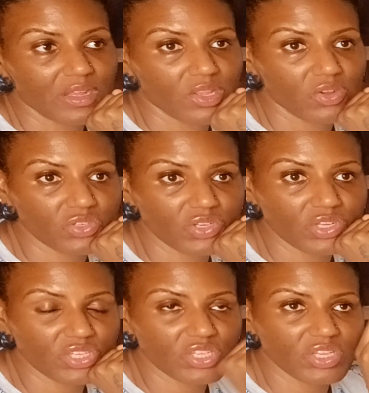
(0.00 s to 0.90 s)
Log-
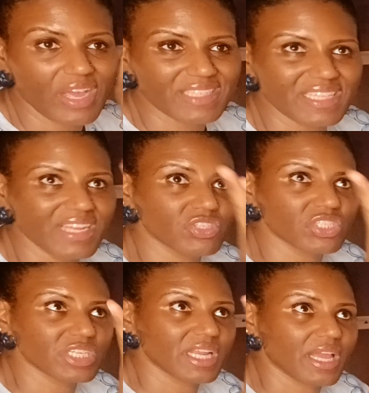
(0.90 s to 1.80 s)
I say
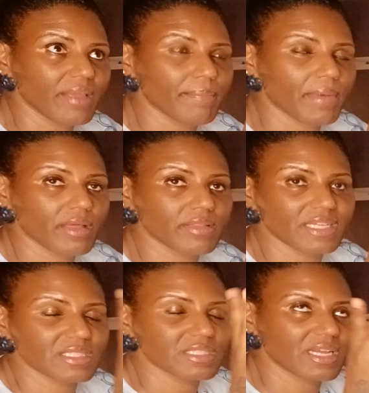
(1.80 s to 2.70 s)
logically, but
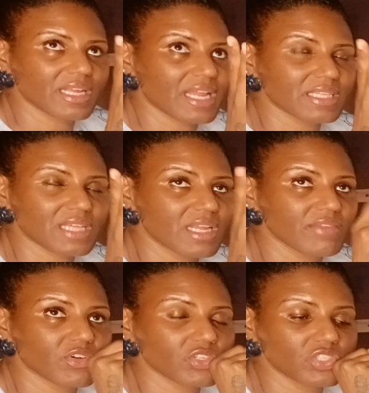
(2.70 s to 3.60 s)
that's and that's kind
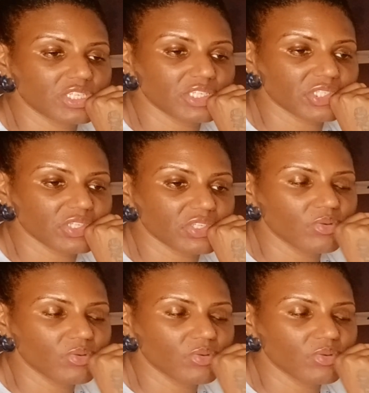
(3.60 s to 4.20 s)
of a contradiction.